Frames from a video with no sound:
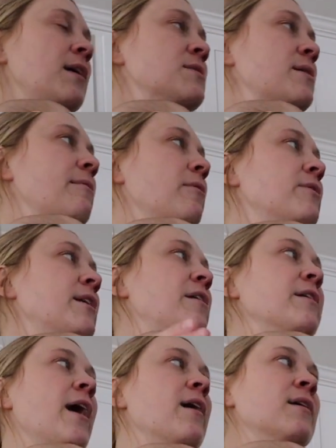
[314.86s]
That's what I wrote
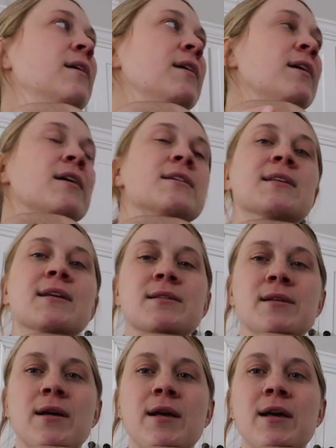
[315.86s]
down, yeah.
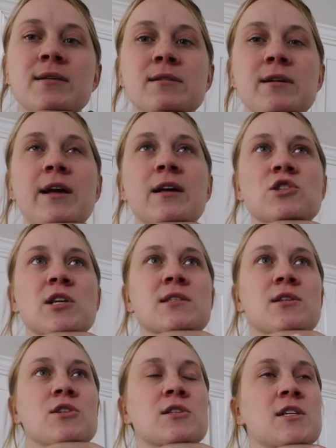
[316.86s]
6.30 yesterday, and
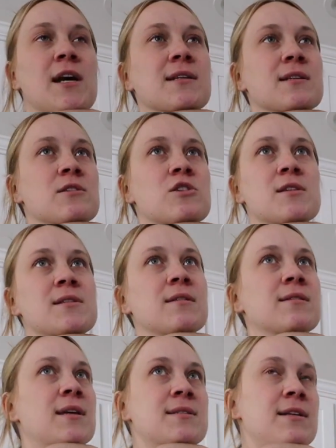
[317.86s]
Justin just checked, and she still
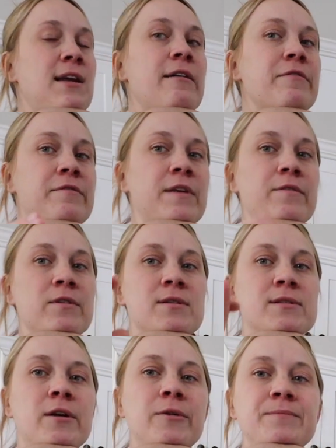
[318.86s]
doesn't have a fever,
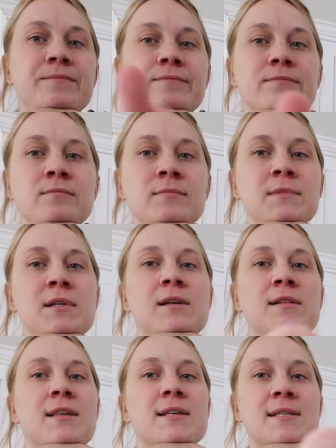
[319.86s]
so.
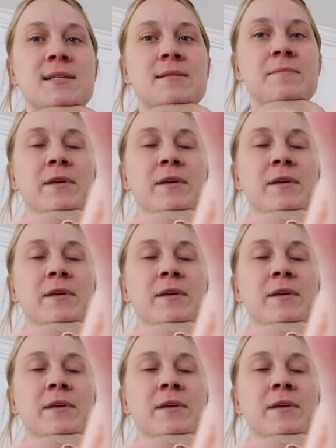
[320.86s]
This is